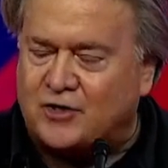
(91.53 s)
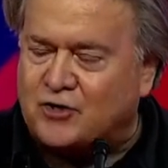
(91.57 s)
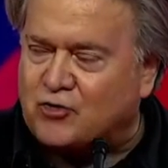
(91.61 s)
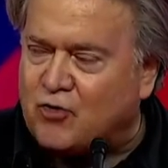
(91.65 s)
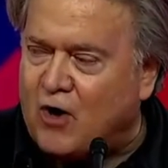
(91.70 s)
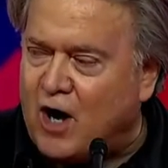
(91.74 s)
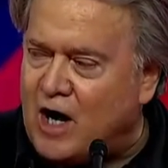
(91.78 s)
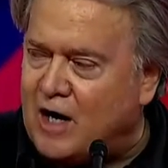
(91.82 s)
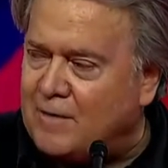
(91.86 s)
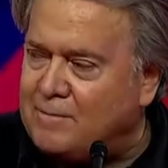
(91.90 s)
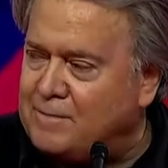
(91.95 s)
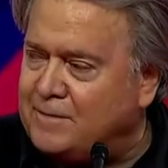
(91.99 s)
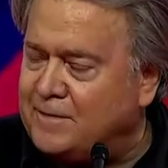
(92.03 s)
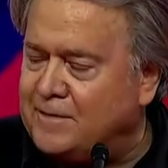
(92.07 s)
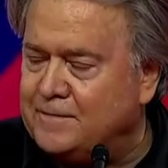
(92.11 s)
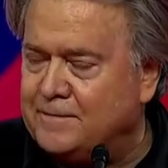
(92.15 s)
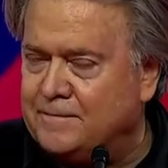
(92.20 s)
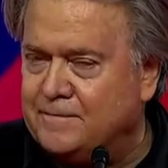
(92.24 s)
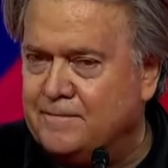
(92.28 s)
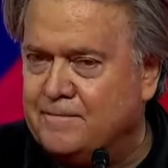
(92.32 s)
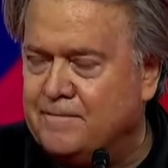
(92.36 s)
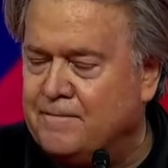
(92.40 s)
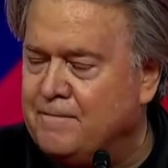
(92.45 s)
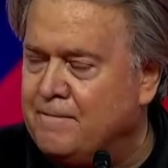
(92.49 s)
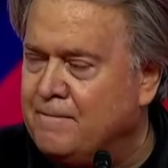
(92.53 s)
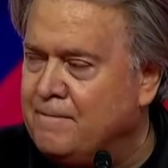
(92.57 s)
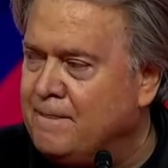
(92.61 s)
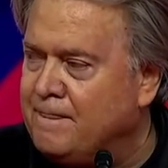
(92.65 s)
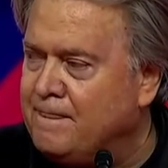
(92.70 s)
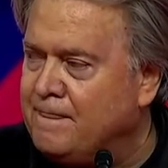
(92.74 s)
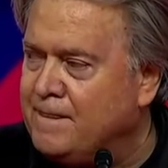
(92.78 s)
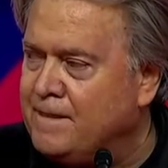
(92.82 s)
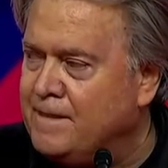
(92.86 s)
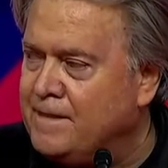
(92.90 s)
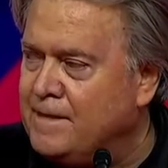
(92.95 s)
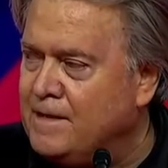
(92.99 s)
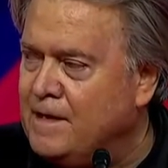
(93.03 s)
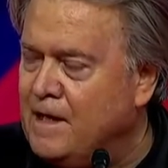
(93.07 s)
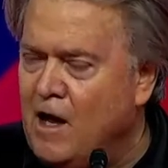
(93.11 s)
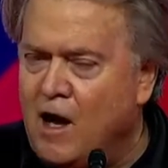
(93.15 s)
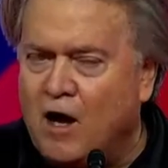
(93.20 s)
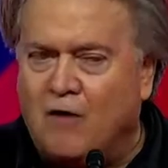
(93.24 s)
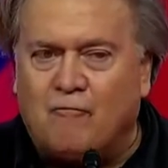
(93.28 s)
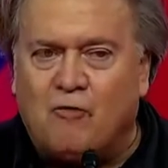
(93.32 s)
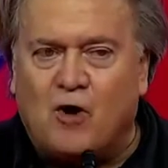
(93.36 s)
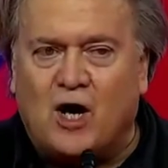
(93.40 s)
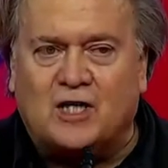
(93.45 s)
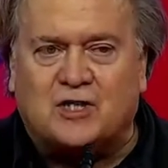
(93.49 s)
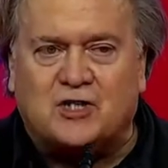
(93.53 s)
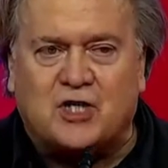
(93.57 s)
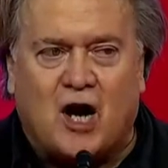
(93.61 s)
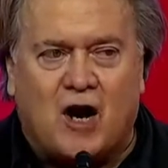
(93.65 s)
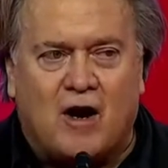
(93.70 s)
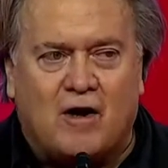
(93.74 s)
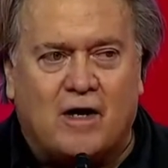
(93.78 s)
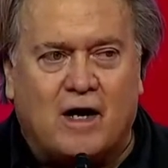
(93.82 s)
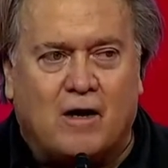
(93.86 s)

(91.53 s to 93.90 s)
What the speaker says: Trump, of which